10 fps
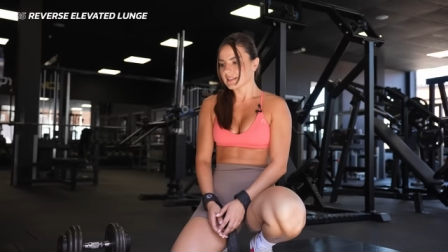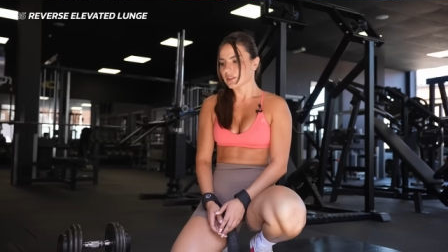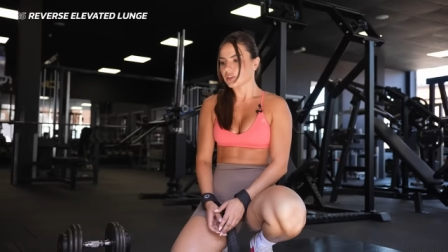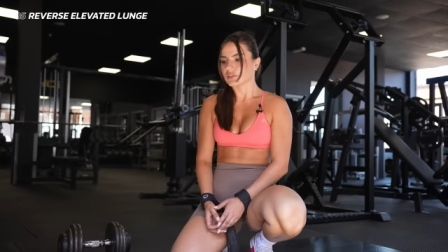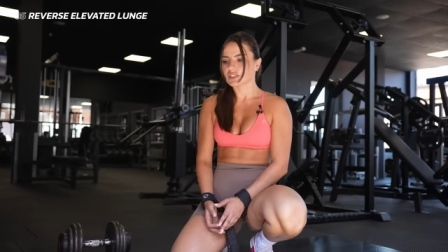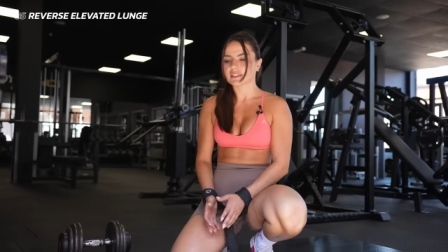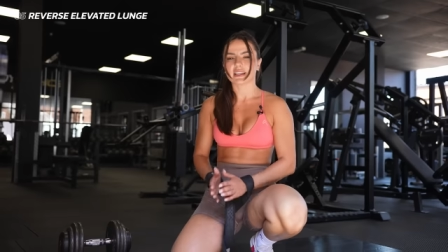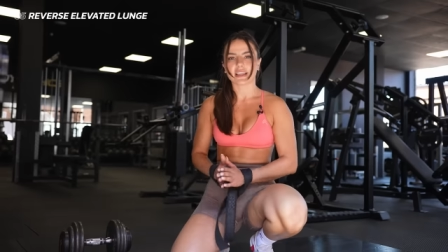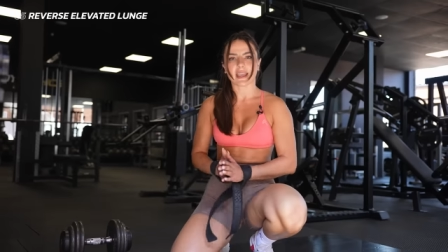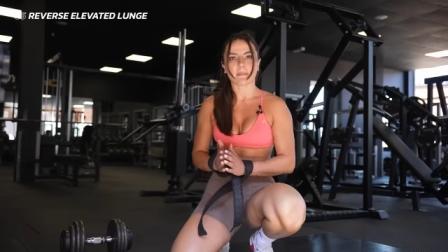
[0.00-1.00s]
So you're just
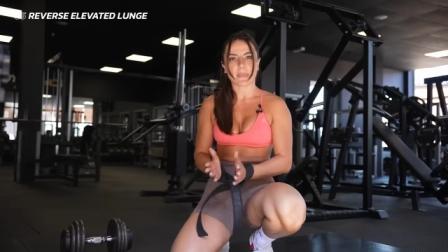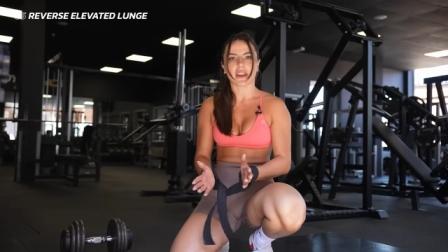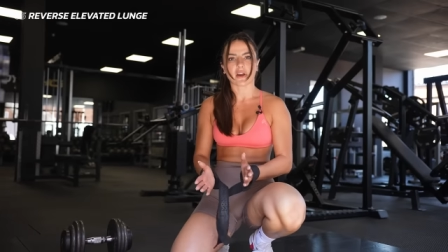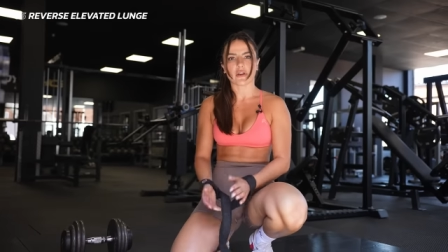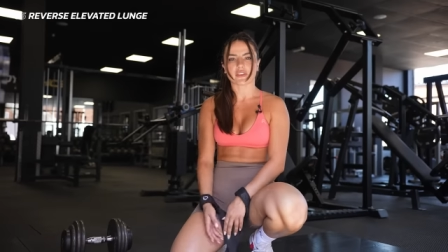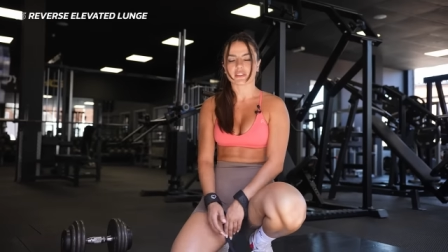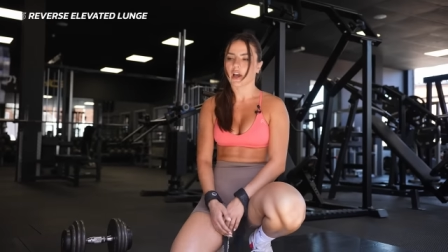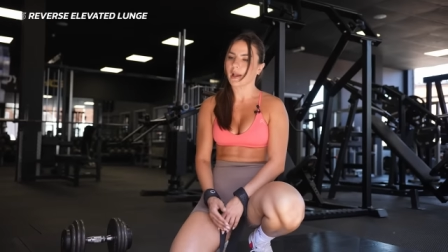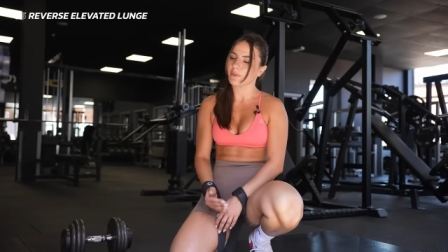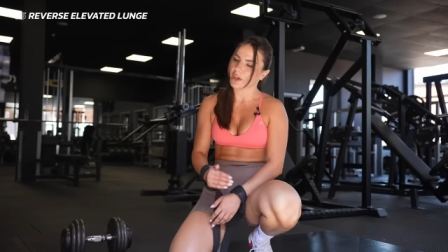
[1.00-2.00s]
gonna get better over
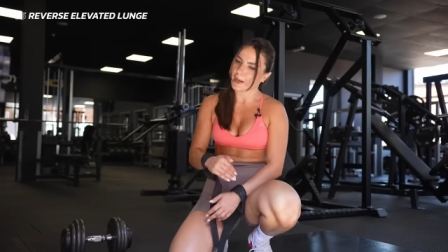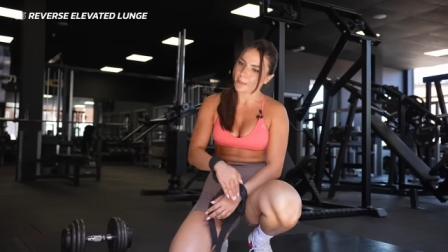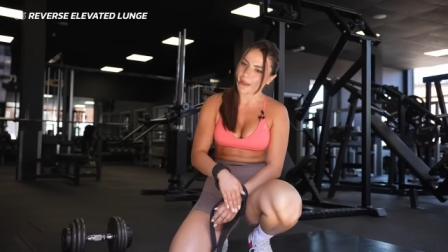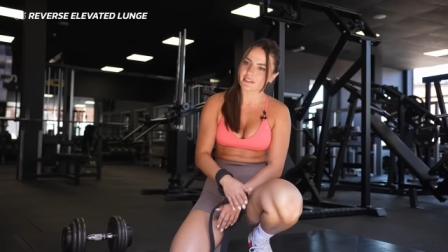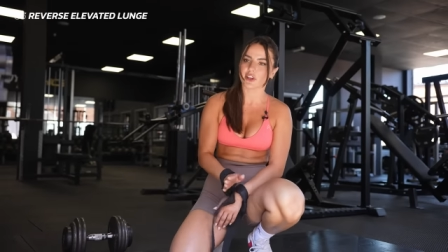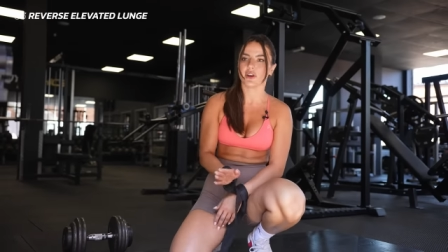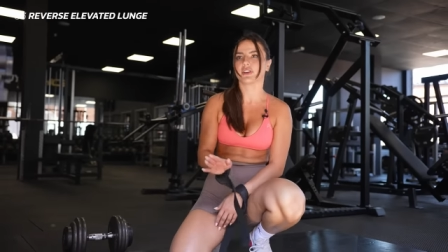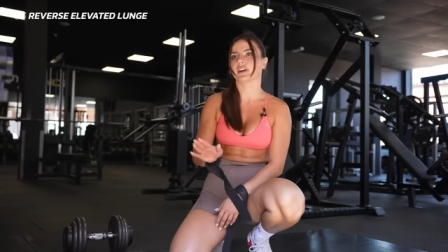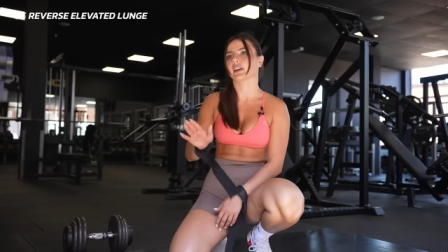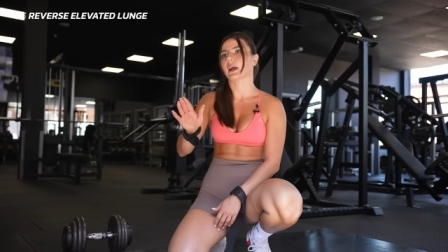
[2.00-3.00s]
time. You're gonna plateau,
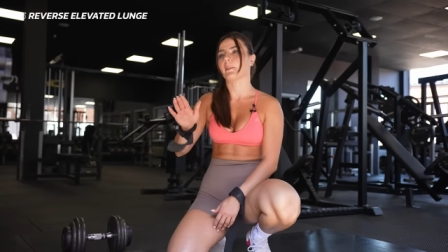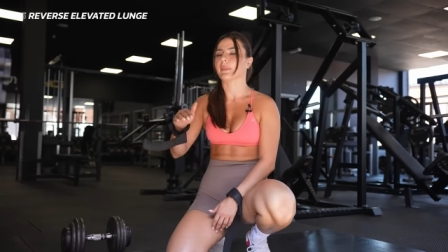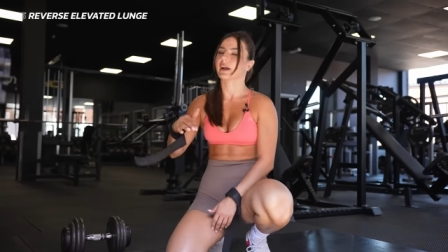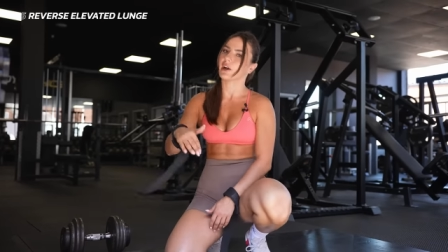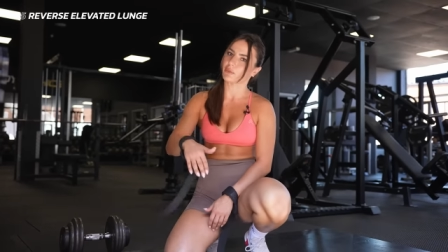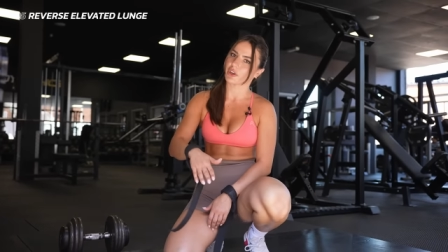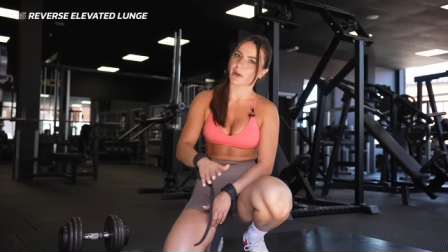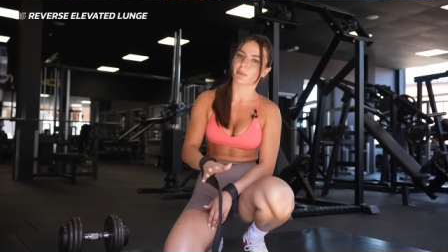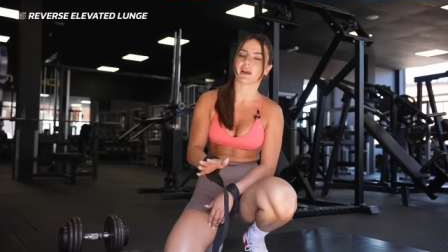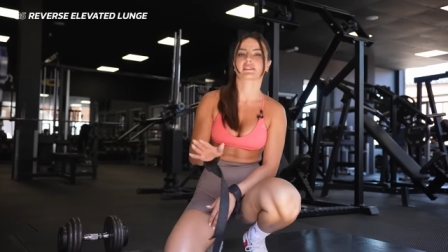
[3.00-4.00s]
you're gonna come back up, you're
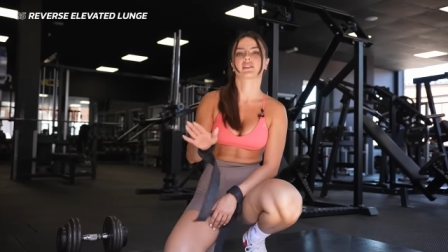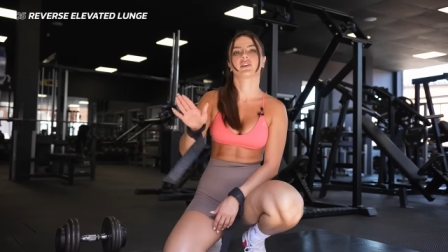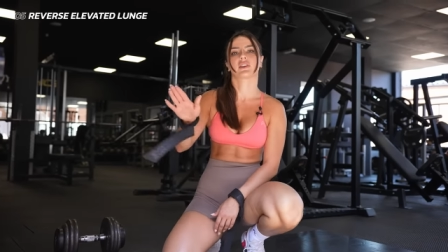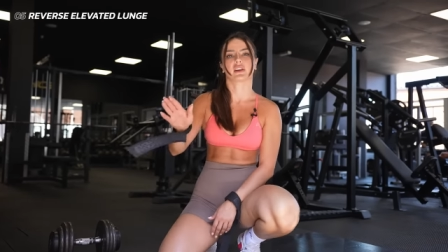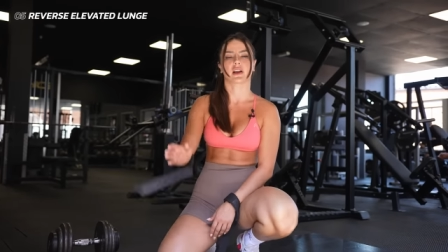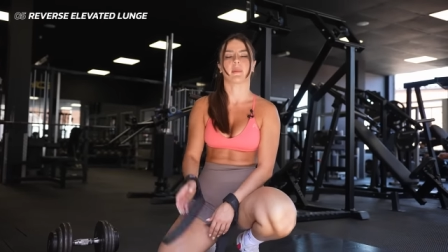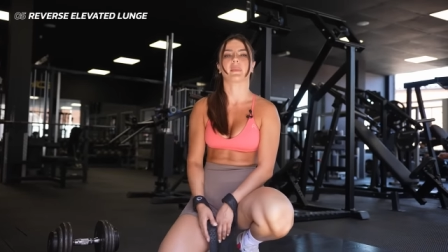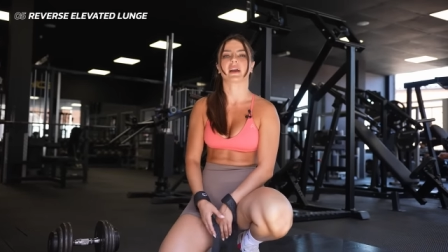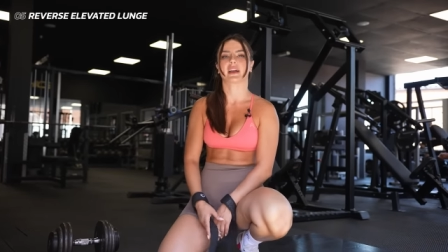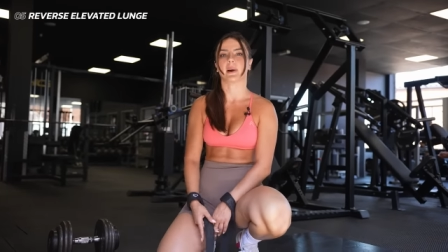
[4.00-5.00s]
gonna plateau, you're gonna come
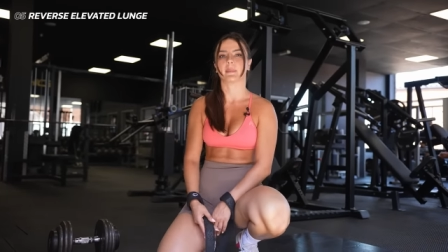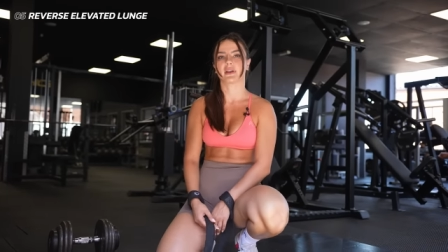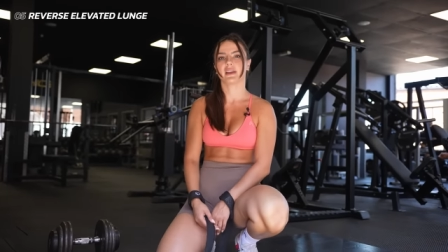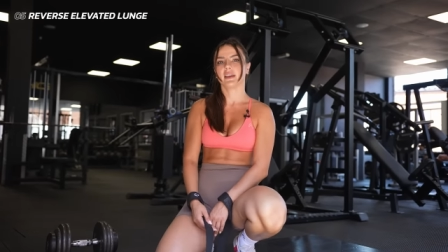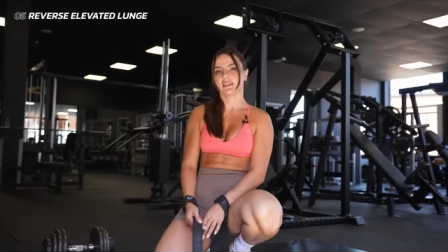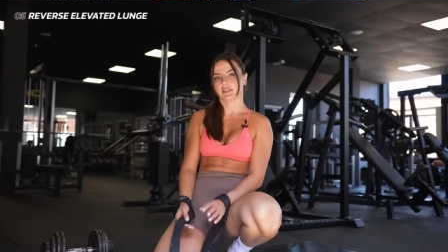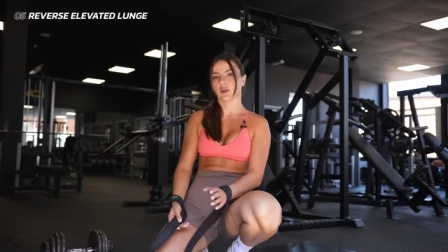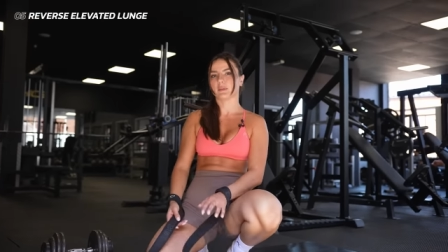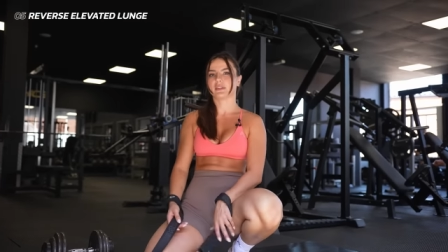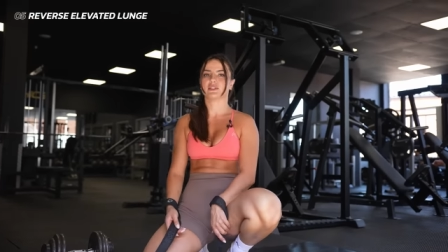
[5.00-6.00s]
back up. So
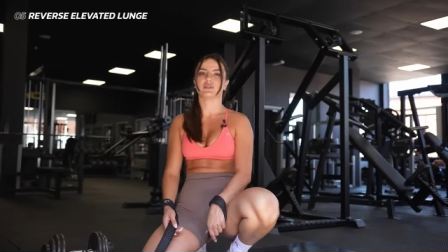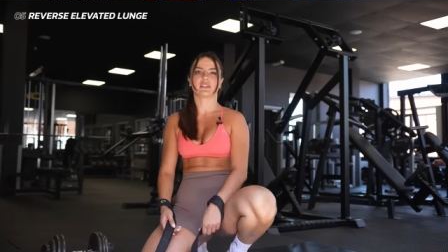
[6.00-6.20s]
don't be too